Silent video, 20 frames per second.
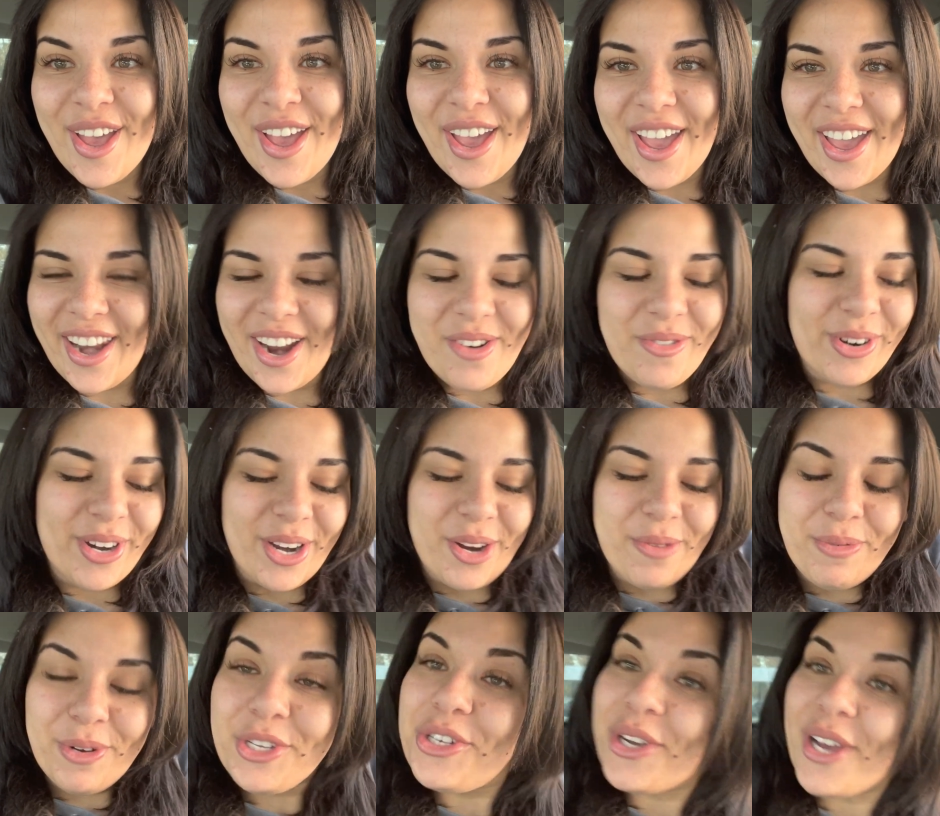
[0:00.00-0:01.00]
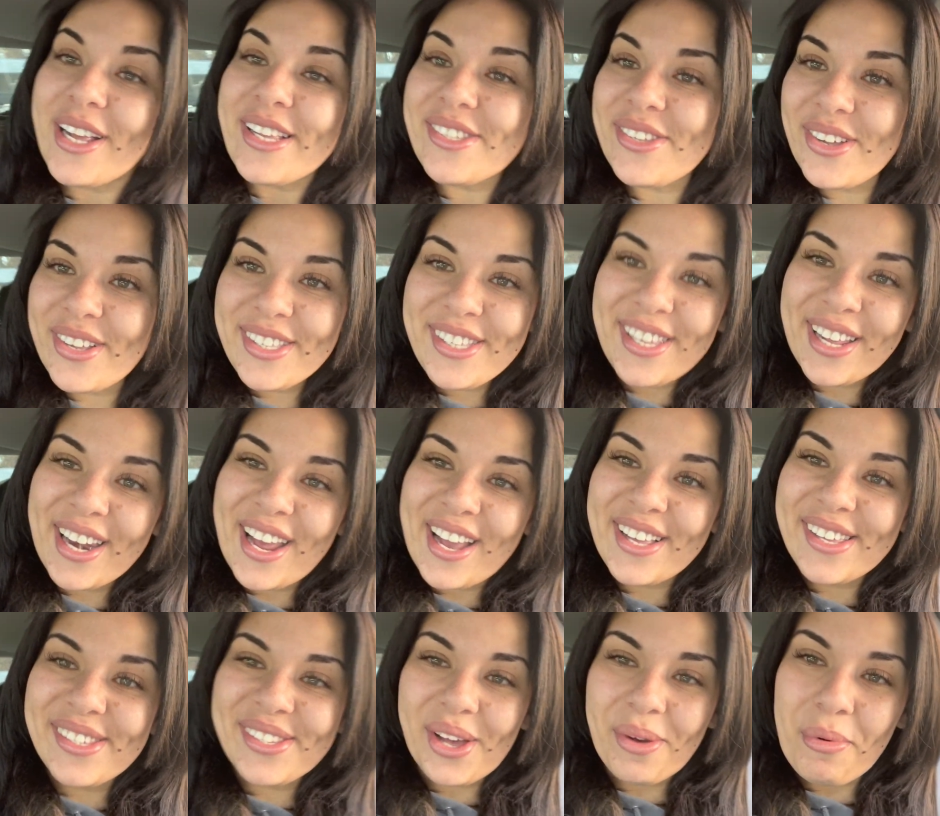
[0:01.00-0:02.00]
and I wanted to put you guys on today,
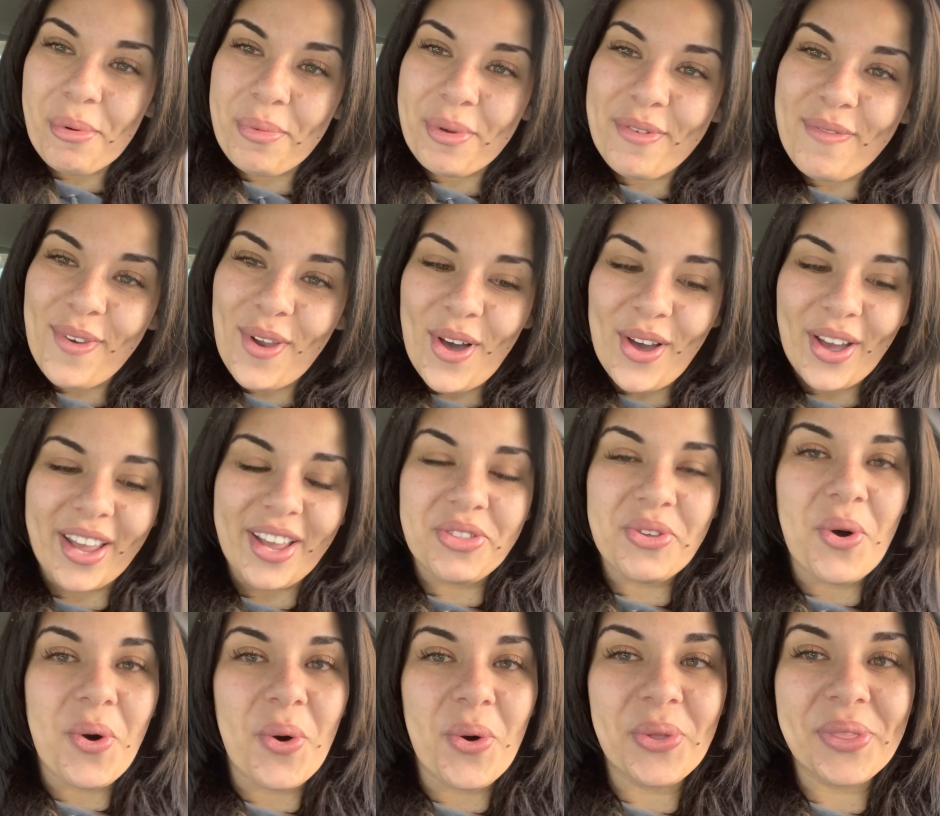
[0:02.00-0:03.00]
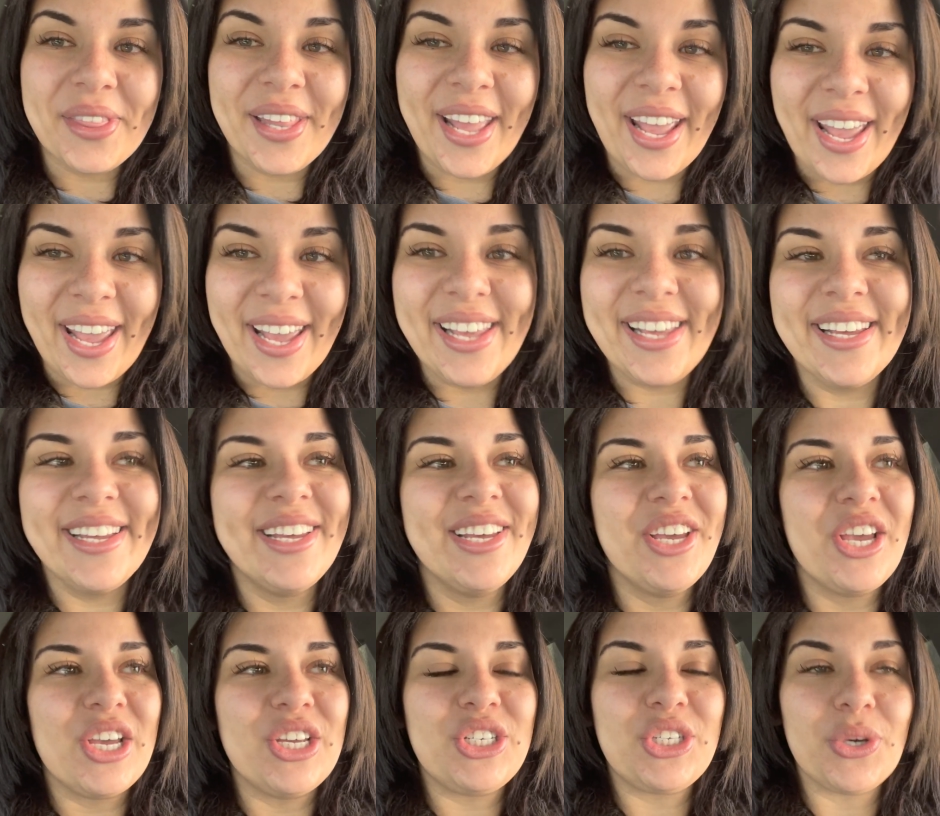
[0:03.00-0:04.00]
so I'm gonna be vlogging the whole day,
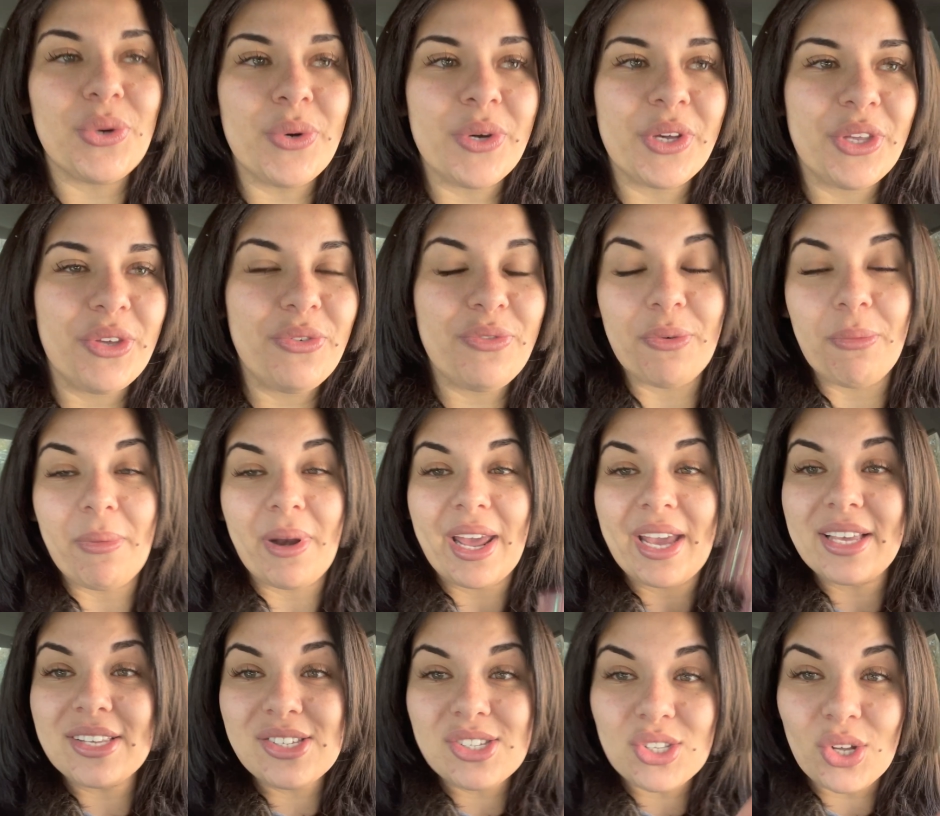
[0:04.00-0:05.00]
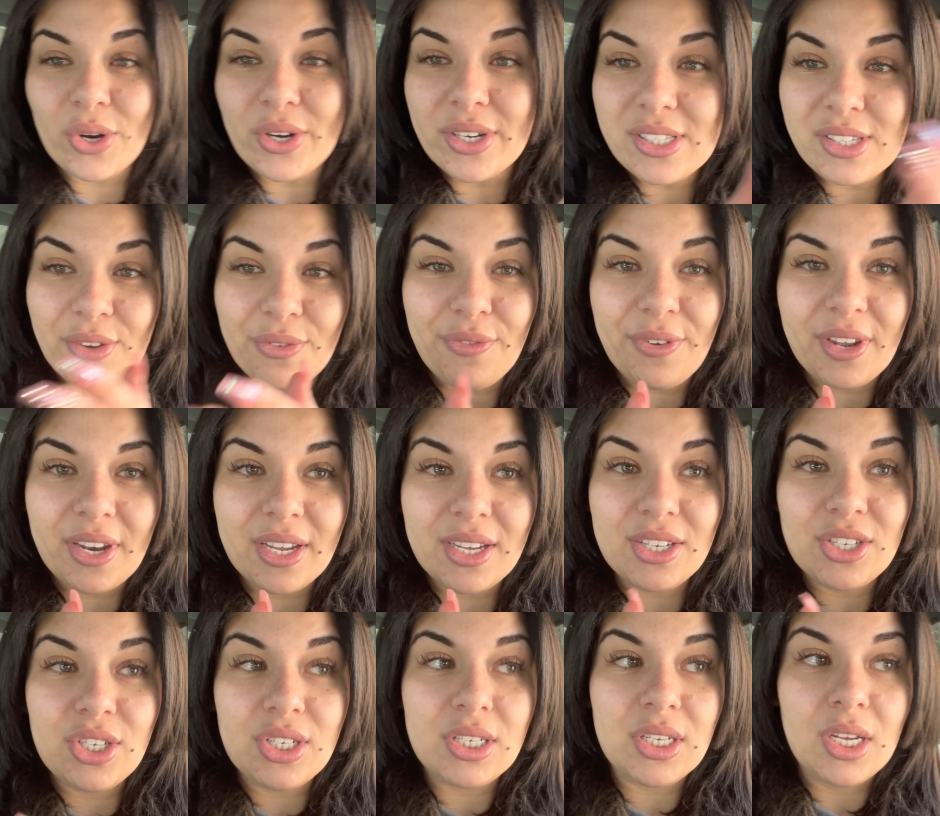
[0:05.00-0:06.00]
showing you from like start to
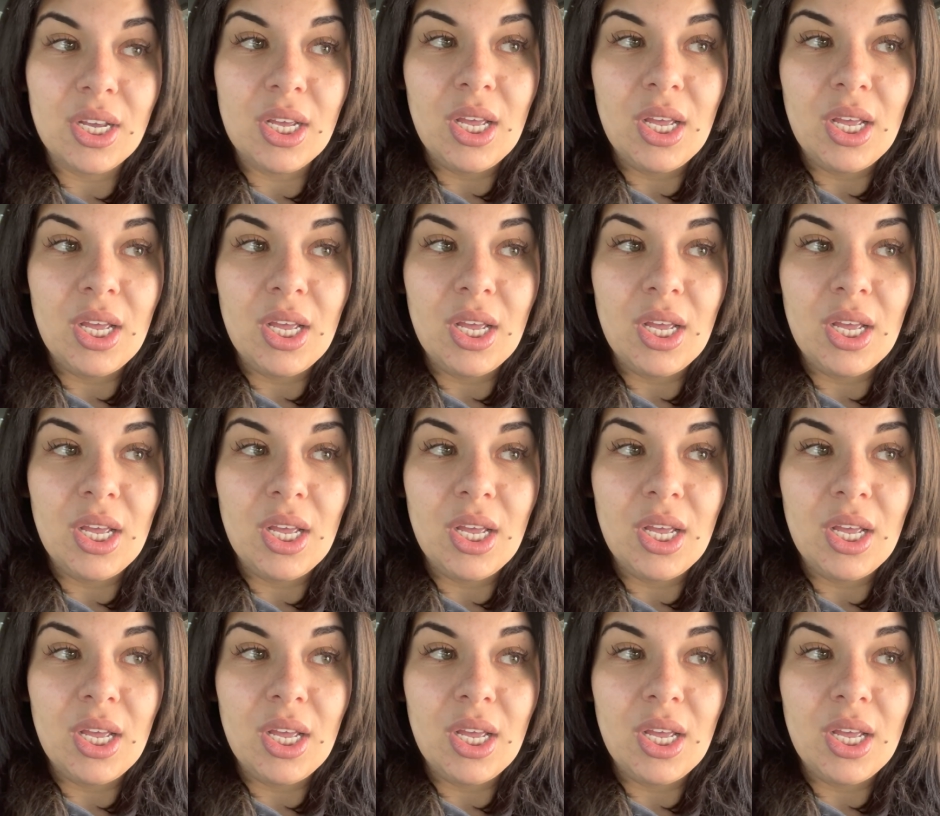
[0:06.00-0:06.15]
finish.